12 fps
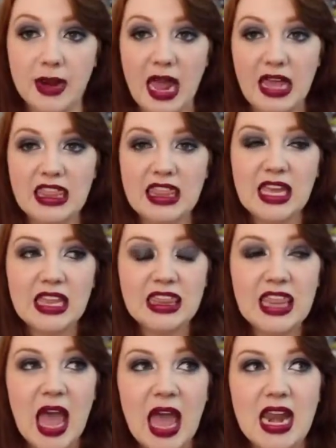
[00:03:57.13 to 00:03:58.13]
but I
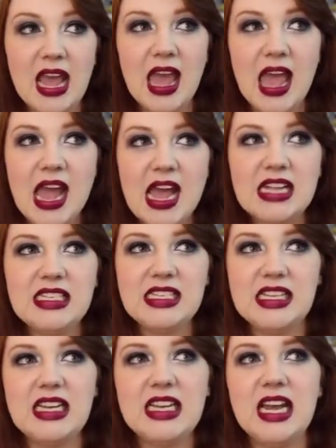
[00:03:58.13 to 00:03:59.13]
think that it
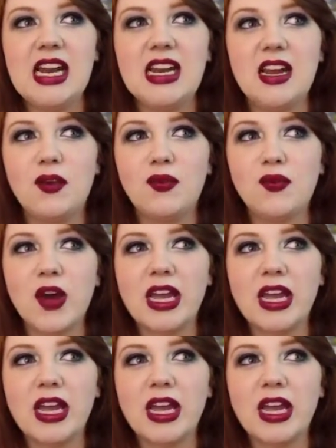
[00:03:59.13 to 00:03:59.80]
didn't get enough